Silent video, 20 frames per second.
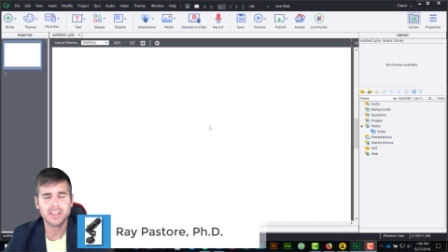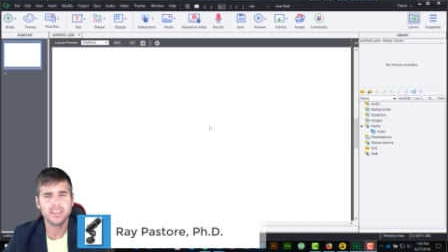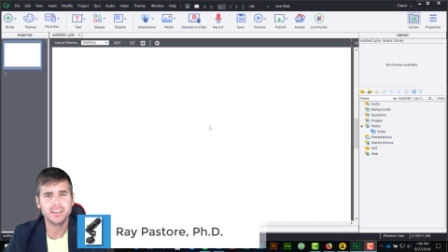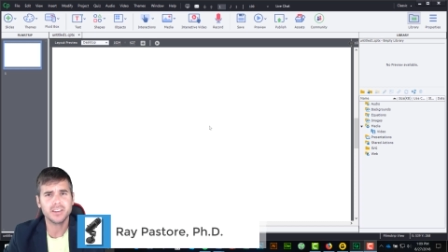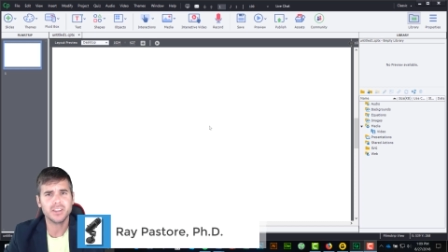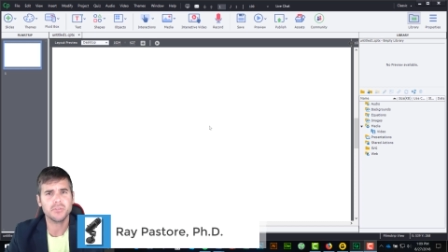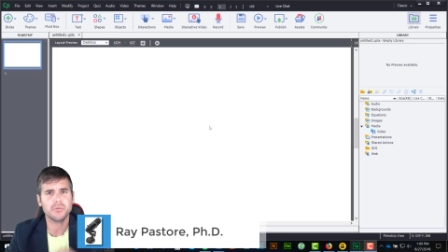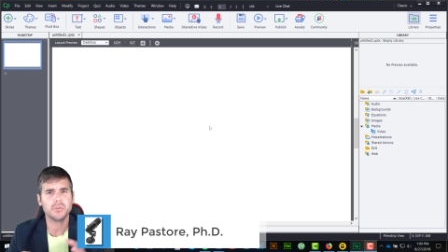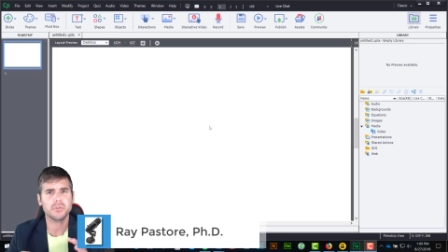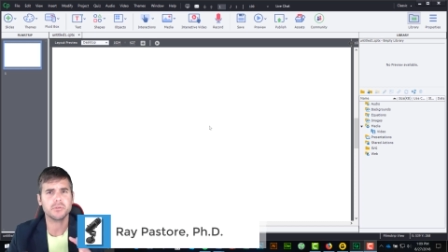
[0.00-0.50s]
and
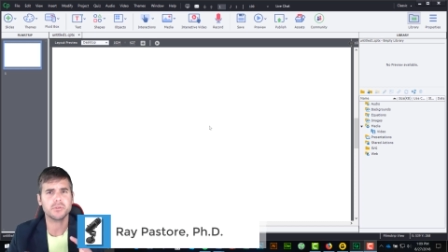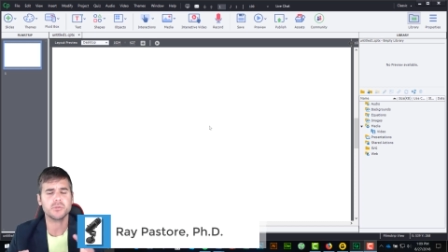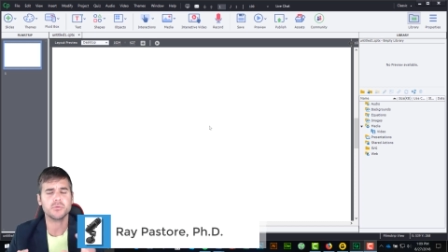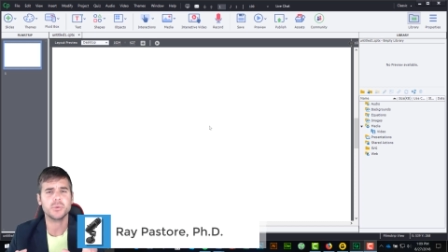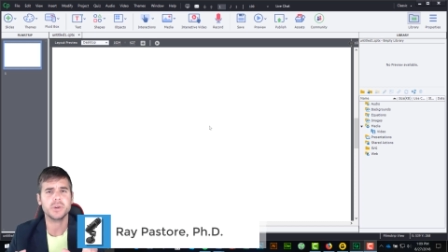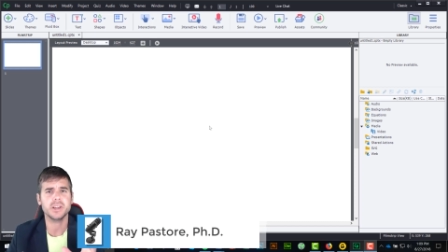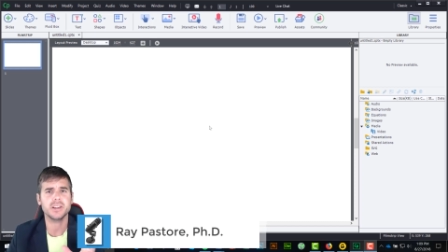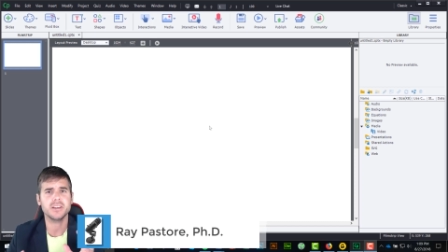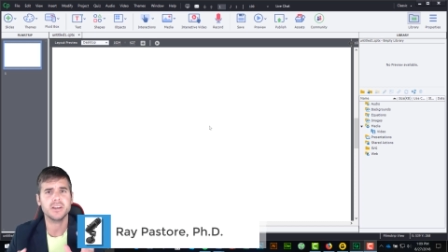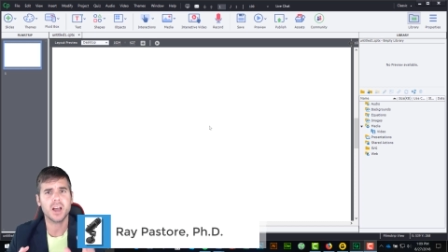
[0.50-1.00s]
the difference
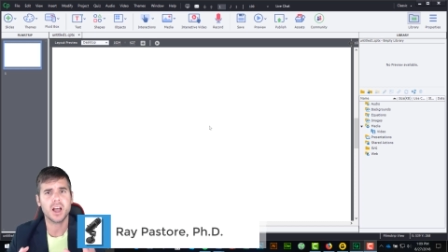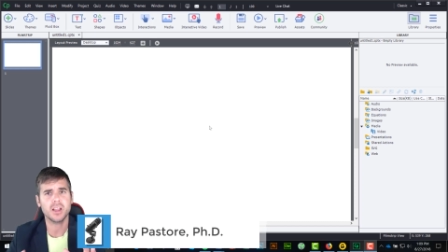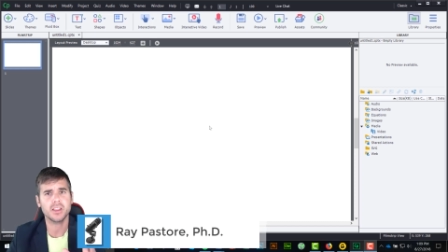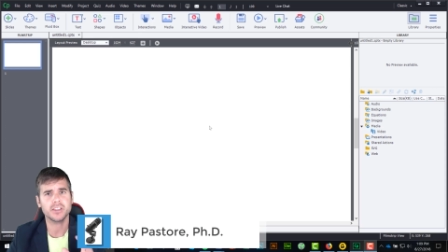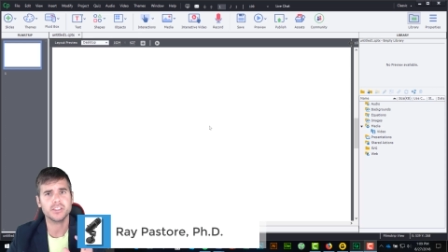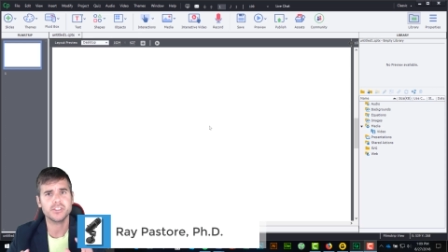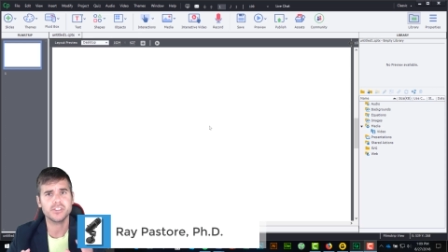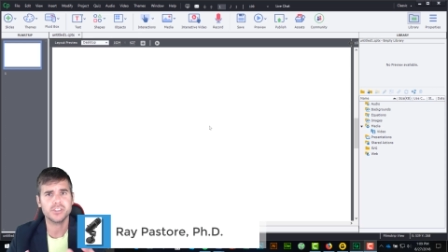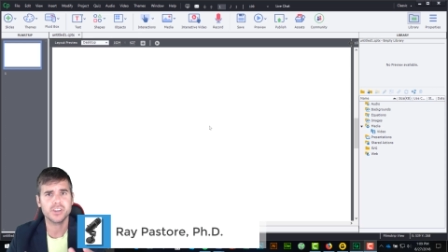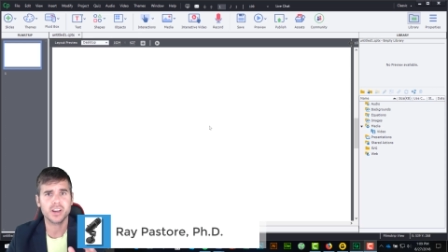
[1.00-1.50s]
between a
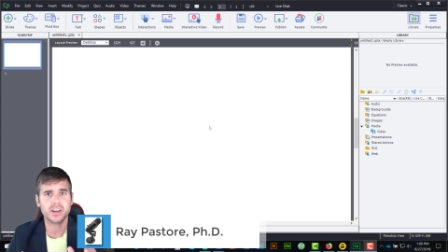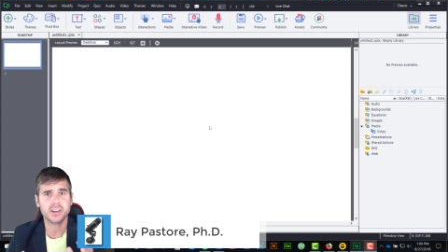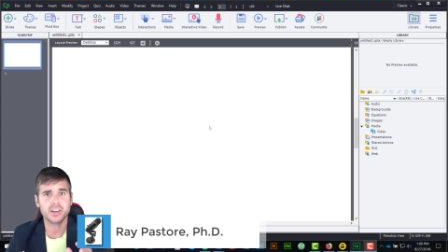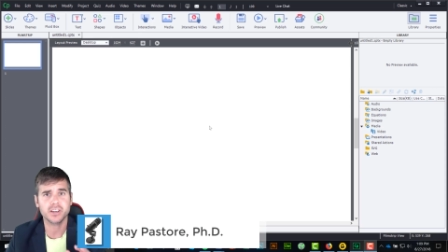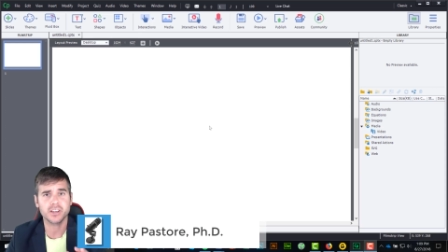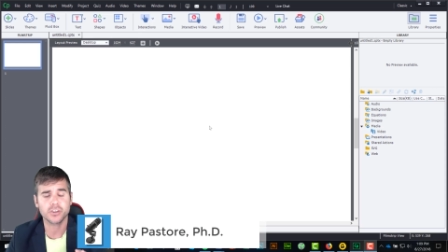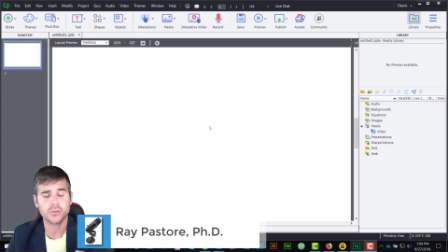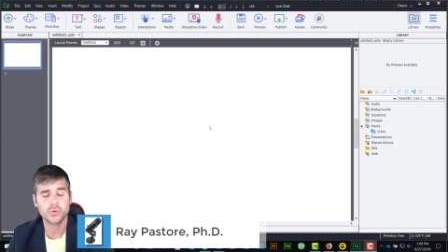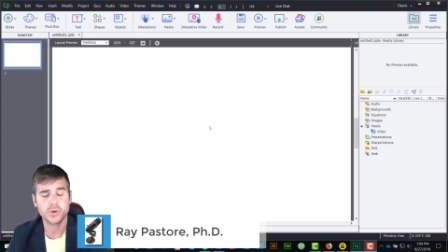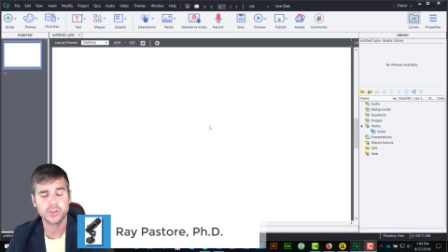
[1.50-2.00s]
knowledge check
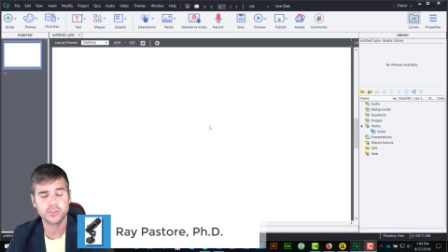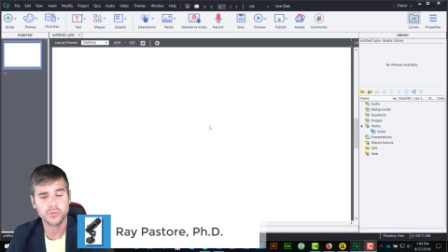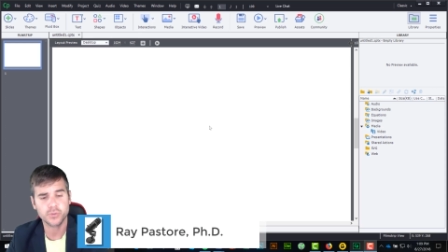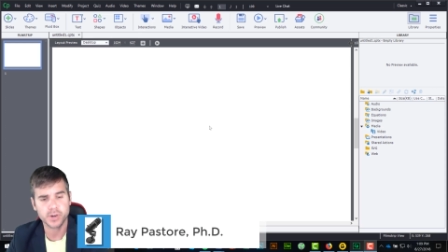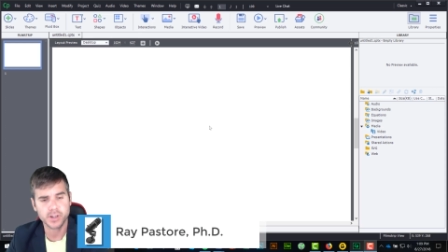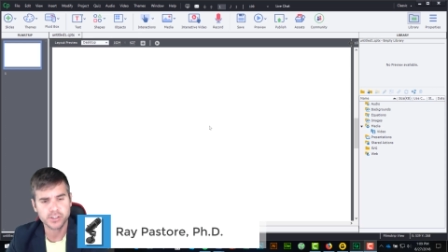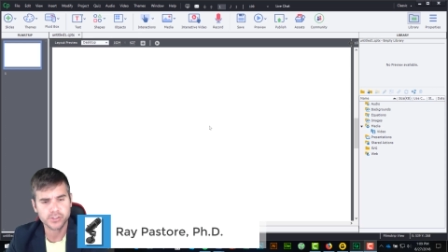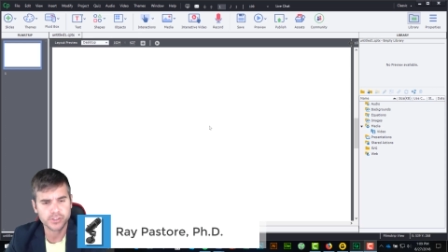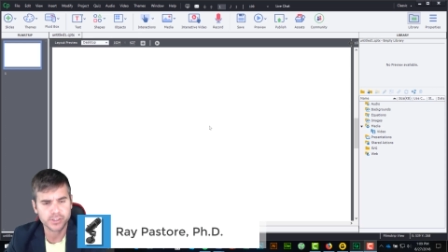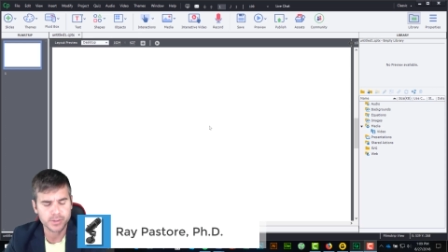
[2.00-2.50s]
and a quiz
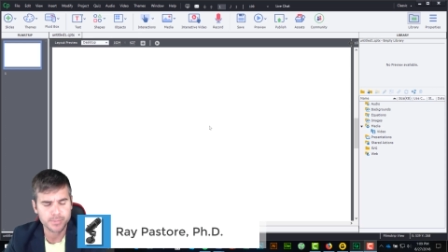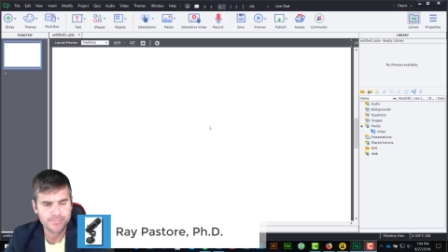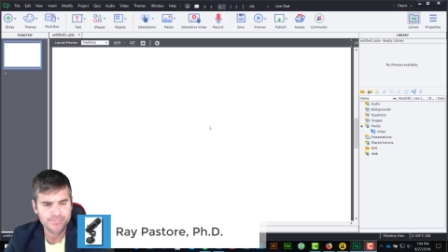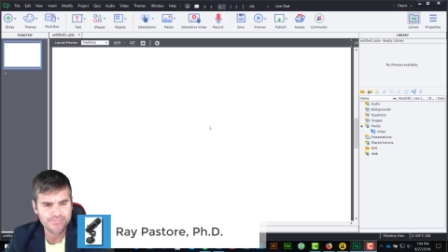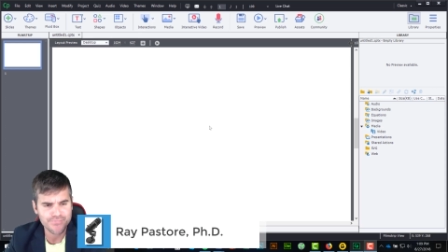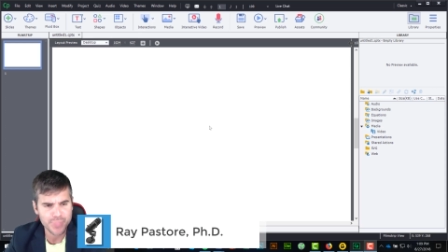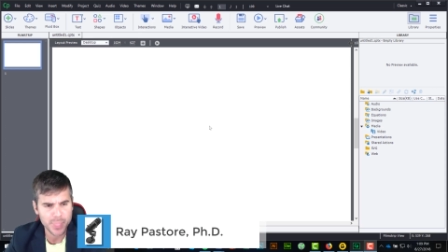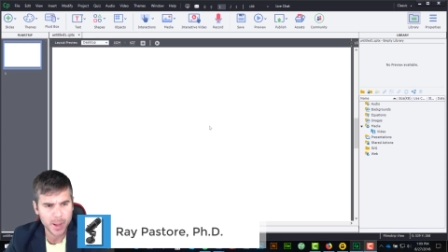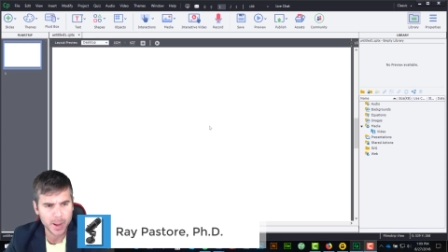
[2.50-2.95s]
question.